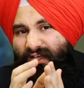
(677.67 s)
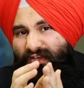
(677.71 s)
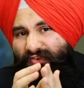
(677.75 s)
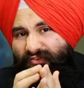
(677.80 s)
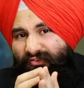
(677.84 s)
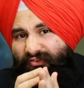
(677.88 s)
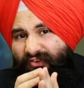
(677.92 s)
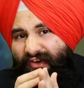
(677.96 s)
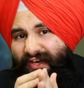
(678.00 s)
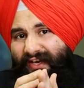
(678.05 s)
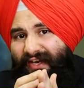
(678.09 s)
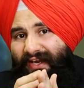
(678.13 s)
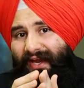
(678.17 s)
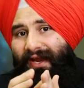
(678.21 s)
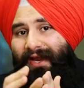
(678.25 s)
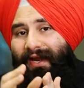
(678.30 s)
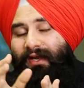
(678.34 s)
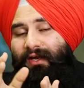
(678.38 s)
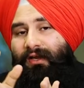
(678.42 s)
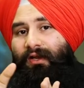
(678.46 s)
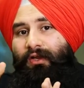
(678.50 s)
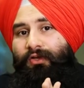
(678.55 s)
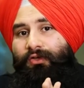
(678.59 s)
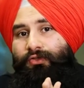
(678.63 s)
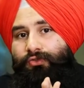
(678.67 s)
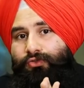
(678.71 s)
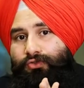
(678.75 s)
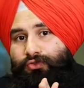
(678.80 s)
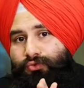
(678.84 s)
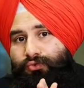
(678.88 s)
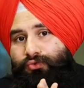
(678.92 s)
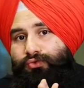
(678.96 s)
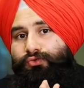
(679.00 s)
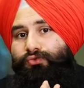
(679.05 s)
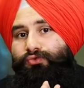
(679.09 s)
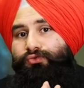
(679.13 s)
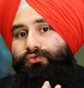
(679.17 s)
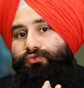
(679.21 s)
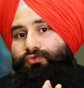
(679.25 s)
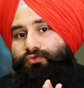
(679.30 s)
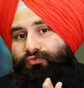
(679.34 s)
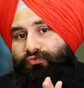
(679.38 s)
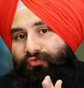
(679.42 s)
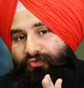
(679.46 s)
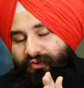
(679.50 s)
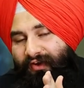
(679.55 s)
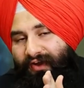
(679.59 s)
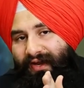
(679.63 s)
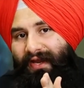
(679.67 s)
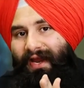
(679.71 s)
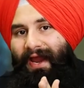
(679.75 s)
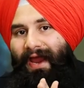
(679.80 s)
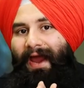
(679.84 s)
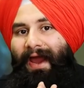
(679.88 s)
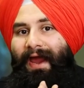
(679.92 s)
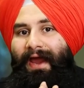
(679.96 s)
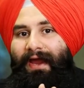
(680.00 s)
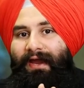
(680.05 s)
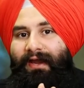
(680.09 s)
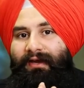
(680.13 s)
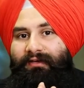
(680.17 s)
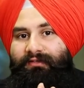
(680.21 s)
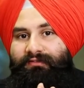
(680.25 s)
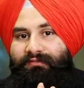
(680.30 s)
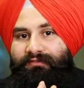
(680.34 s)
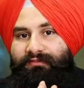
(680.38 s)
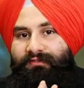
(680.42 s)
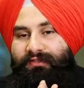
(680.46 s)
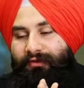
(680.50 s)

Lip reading: create 2 to 3 ads,